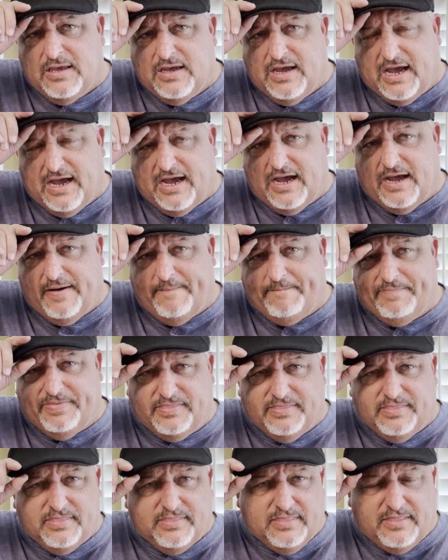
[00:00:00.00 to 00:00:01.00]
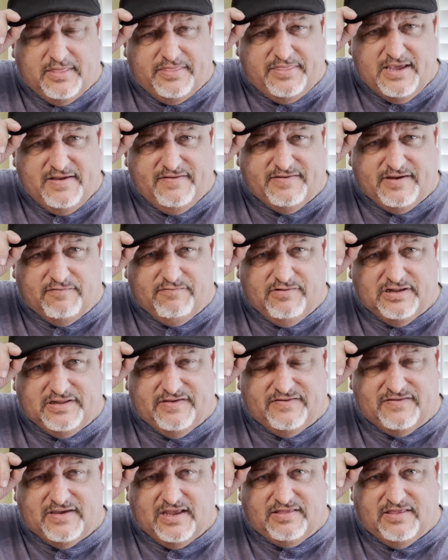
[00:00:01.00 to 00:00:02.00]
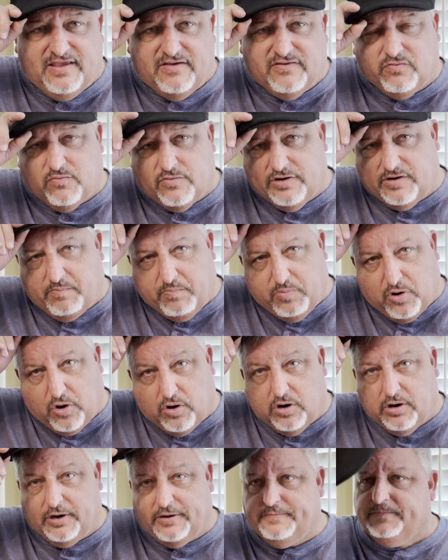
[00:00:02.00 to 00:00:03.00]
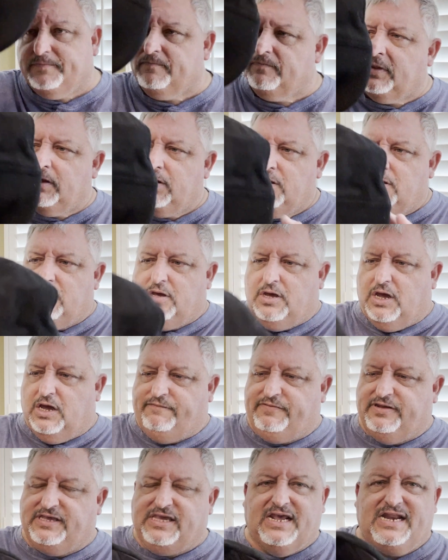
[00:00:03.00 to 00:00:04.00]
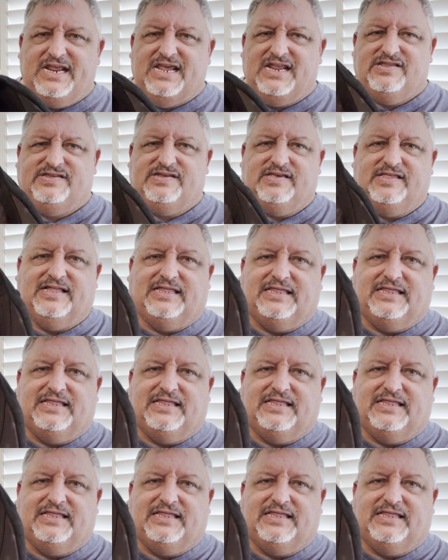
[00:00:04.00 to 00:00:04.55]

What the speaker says: The things that really set this one apart, if you get into the